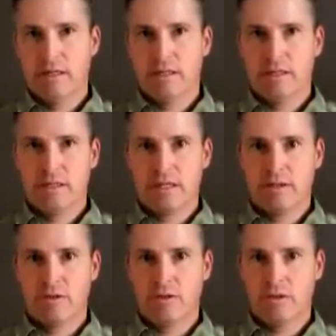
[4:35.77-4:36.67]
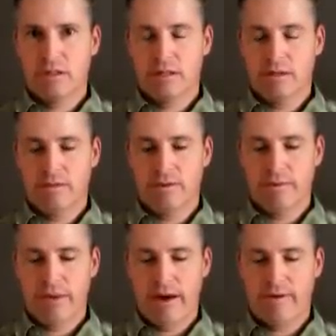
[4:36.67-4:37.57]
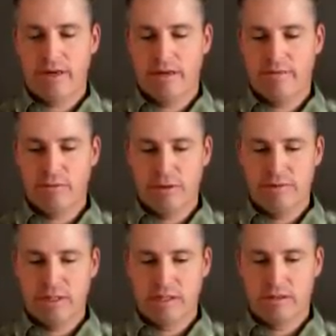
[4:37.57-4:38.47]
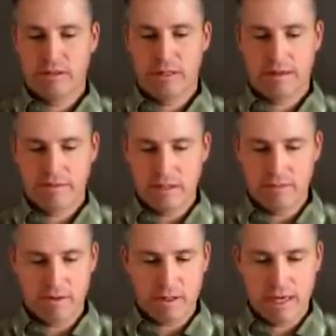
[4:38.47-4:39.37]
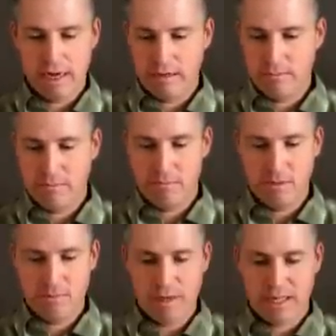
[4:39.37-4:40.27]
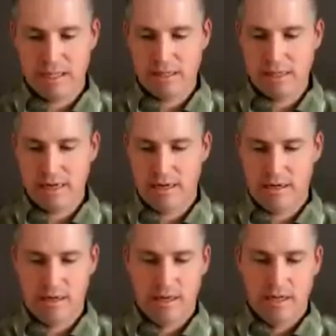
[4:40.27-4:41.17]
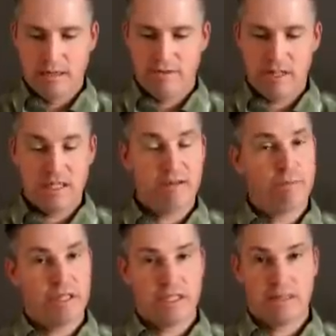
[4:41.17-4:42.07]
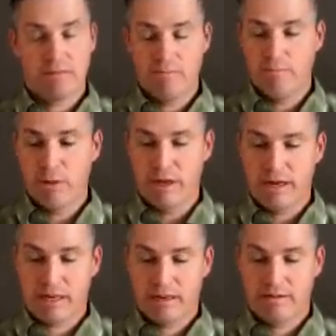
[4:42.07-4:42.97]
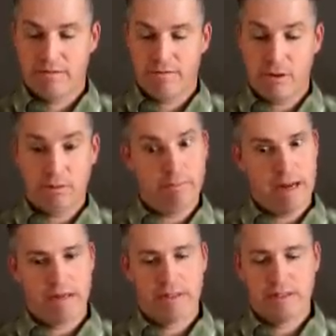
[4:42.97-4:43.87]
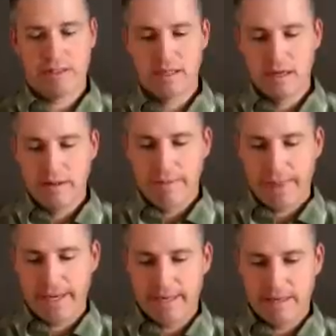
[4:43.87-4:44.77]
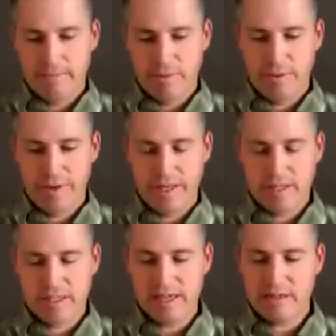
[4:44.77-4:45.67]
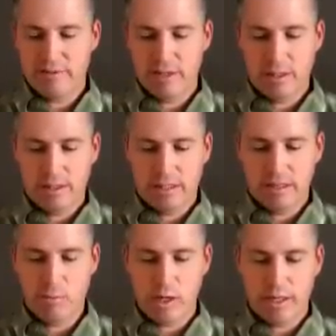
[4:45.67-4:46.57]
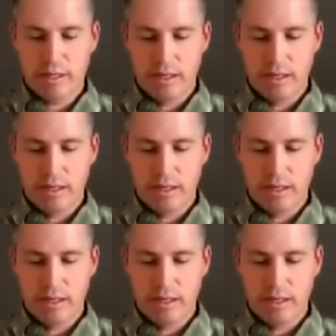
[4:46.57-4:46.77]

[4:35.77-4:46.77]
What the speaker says: central area of the rift zone. Have a little volcano depicted there. Very simplistic block fault mountains. The asthenosphere is somewhat,